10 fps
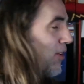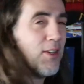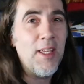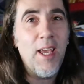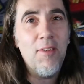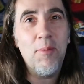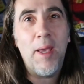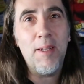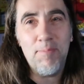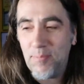Nerd Cave,
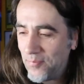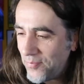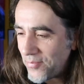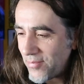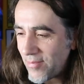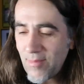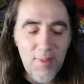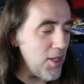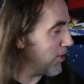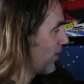man.
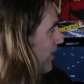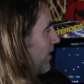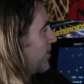A great